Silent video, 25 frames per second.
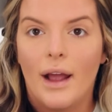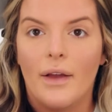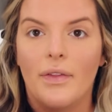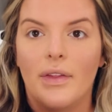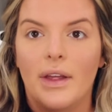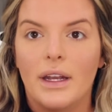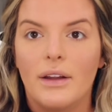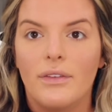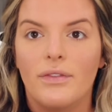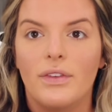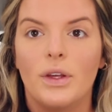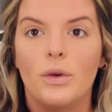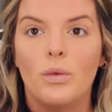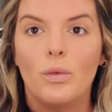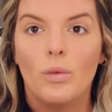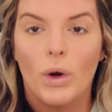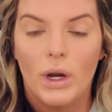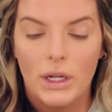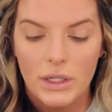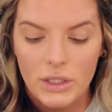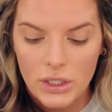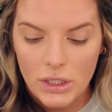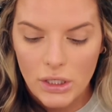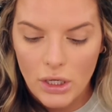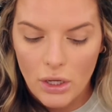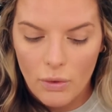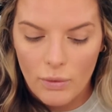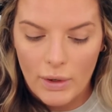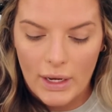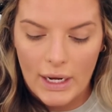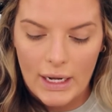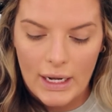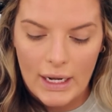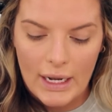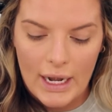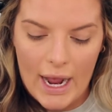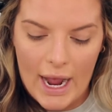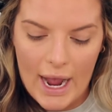And then if you want to go
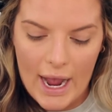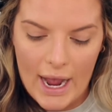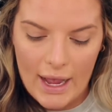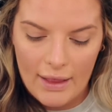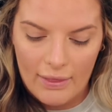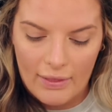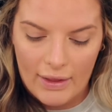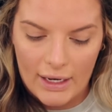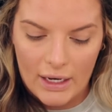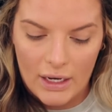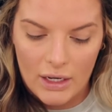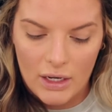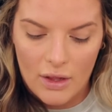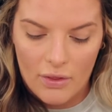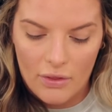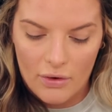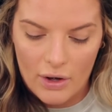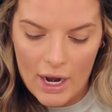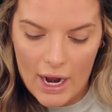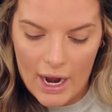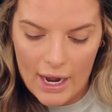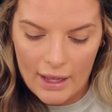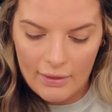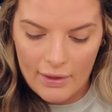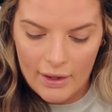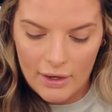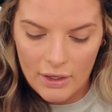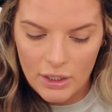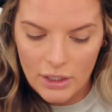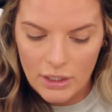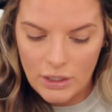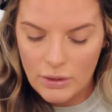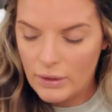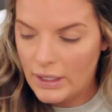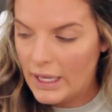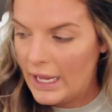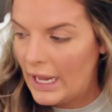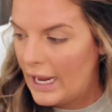in and add like another highlighter,
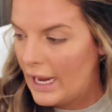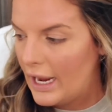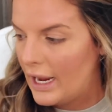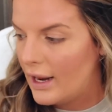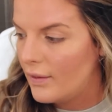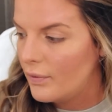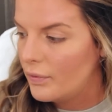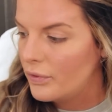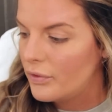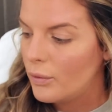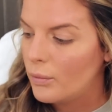you can.